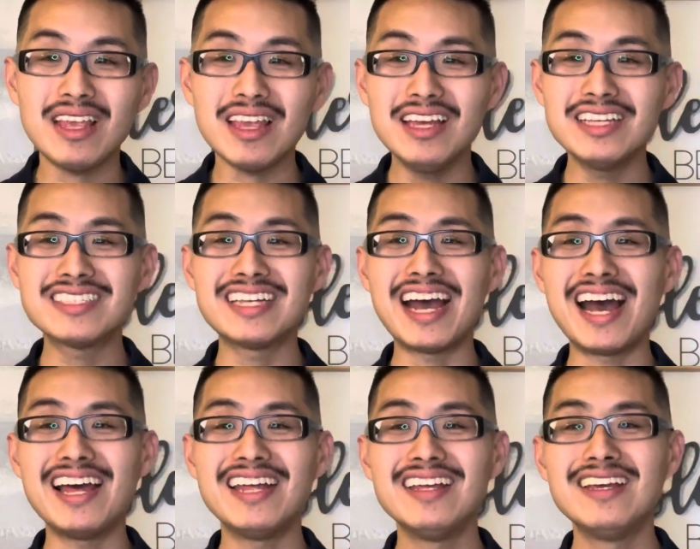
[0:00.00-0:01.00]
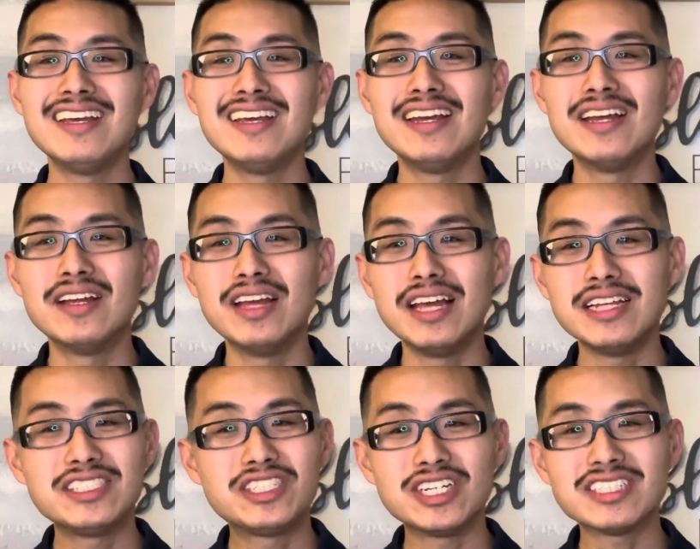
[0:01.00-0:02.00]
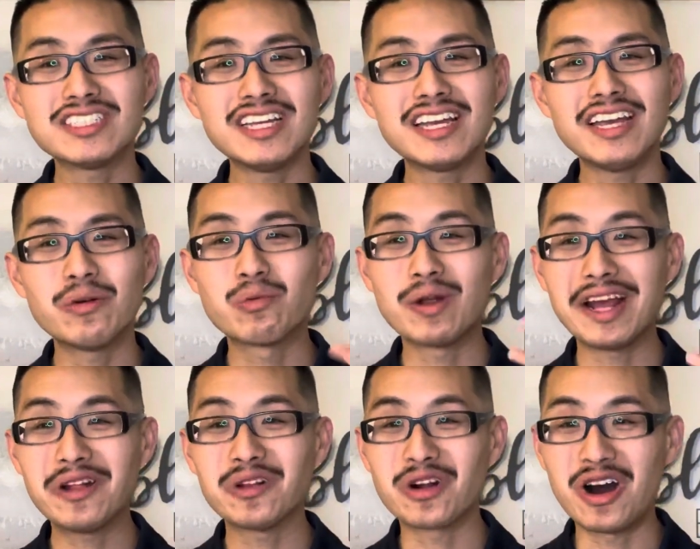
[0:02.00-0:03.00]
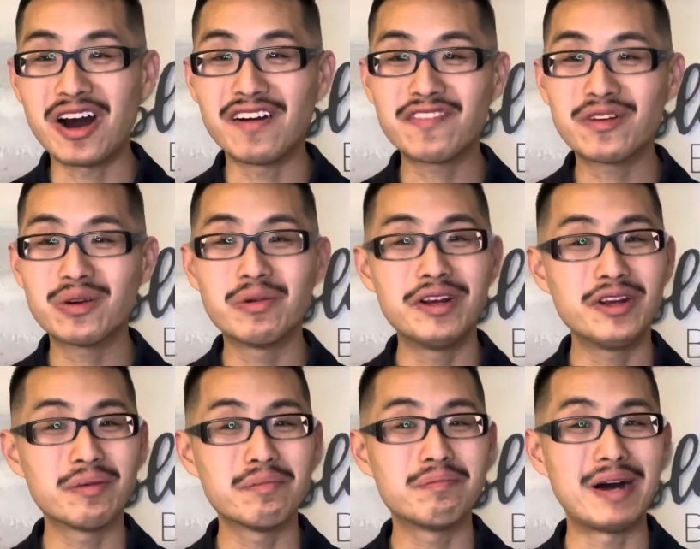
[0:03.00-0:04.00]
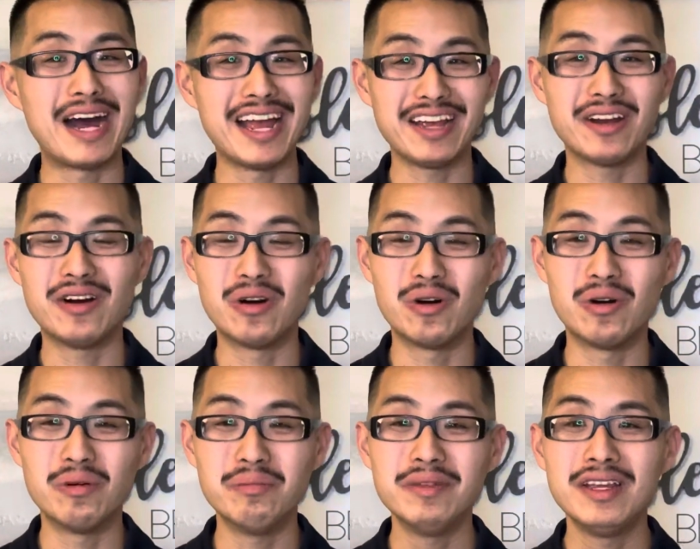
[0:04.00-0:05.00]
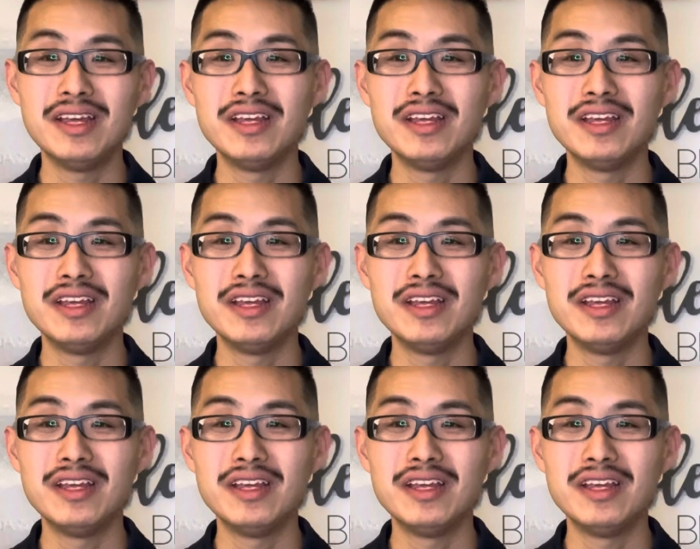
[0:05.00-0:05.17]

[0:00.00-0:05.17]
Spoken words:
is that it's just like a regular offer when you're buying a home.